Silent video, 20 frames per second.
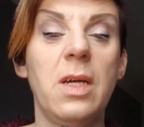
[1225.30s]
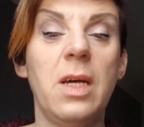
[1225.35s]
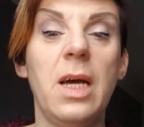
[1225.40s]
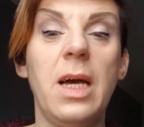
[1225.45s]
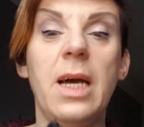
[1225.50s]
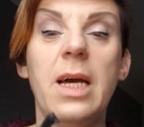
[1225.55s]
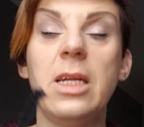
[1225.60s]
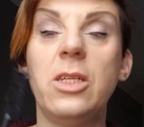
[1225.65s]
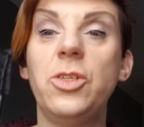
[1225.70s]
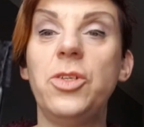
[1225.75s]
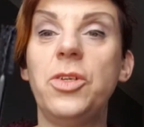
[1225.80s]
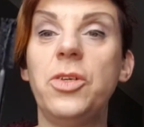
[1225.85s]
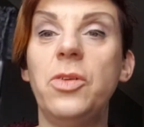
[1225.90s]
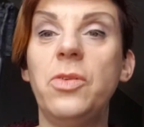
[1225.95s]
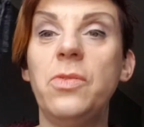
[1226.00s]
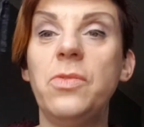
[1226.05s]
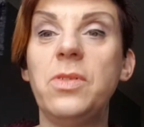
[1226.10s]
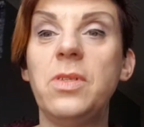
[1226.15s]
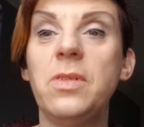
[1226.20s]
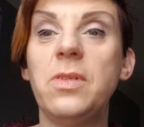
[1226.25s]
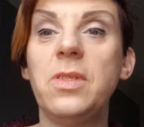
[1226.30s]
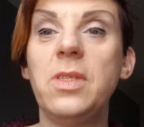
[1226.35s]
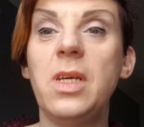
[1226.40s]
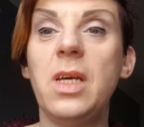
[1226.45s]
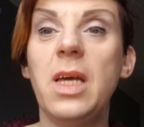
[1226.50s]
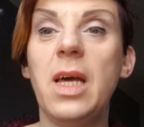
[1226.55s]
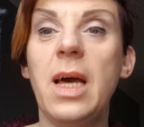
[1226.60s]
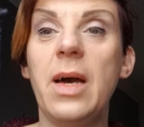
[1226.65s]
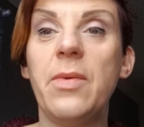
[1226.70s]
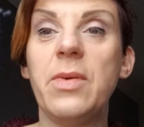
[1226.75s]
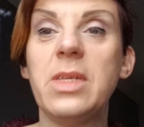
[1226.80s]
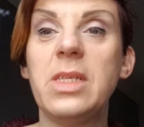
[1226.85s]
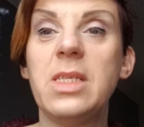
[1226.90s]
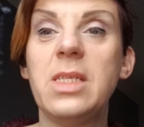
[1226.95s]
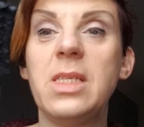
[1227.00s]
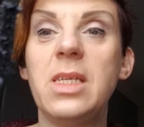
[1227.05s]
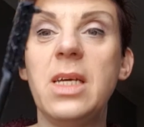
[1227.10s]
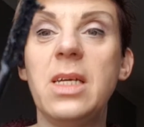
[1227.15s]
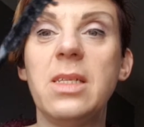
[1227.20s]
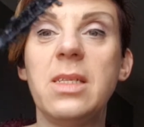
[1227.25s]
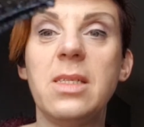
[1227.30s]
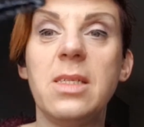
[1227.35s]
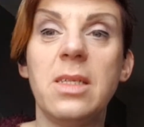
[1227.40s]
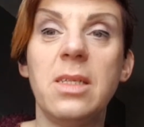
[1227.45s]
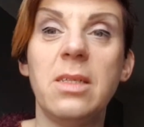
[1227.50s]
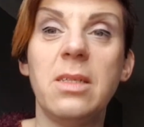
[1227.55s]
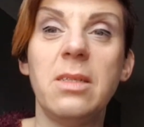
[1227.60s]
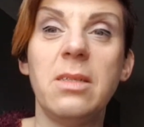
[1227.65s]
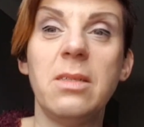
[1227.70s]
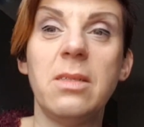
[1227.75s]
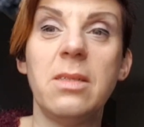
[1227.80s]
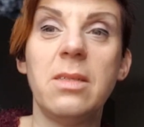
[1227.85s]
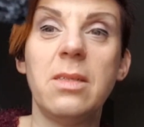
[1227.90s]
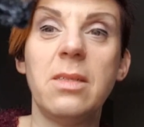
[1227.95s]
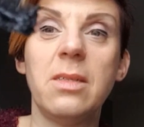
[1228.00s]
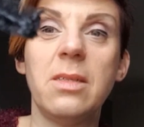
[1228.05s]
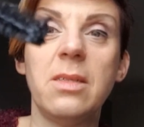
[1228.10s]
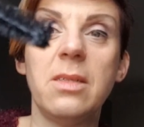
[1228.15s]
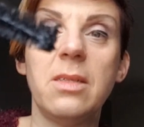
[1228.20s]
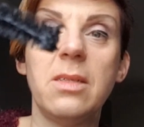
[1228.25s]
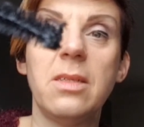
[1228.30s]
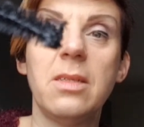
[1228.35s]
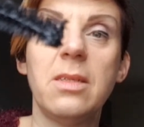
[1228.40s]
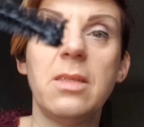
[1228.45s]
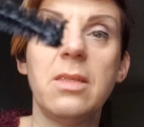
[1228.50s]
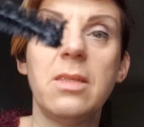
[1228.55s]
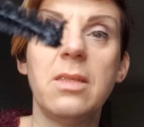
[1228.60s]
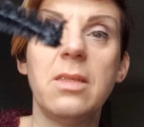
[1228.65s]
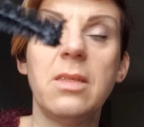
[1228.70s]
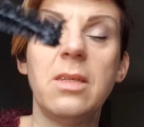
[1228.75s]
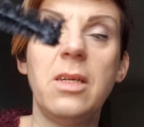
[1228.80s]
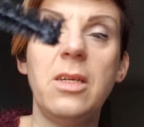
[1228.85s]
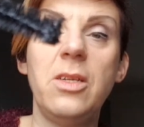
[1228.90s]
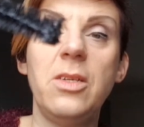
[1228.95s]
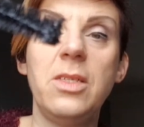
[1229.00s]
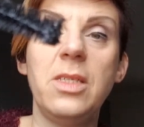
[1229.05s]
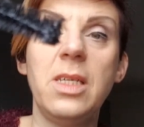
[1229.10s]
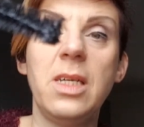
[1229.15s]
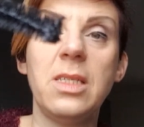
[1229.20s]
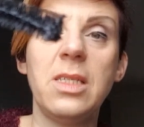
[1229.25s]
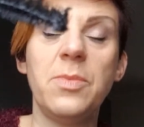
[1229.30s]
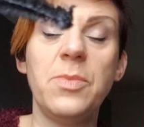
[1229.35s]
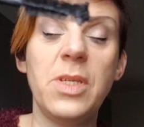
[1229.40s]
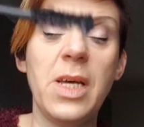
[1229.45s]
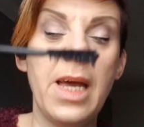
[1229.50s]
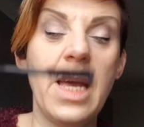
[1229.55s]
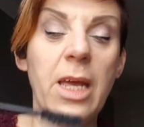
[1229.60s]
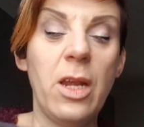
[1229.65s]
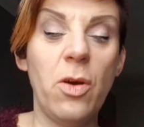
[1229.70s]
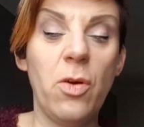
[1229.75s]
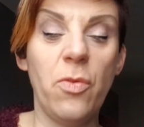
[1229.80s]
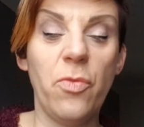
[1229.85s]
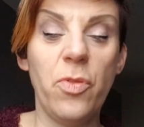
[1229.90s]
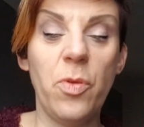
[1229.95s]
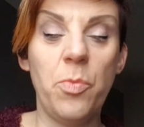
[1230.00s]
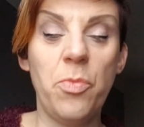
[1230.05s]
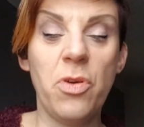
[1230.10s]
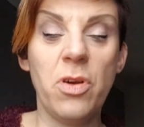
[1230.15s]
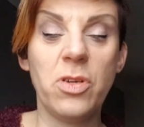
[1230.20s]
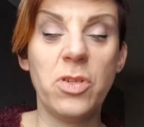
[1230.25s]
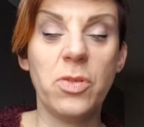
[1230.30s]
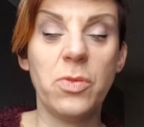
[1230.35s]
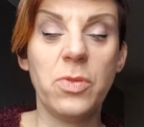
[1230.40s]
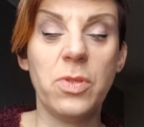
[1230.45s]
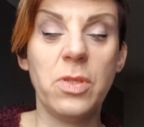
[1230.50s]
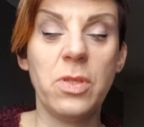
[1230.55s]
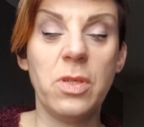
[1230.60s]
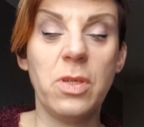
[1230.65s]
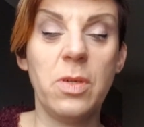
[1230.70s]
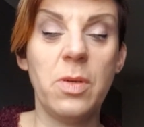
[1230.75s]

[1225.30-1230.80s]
And you can also see how it sits, and can you see as I'm taking it off, the bristles?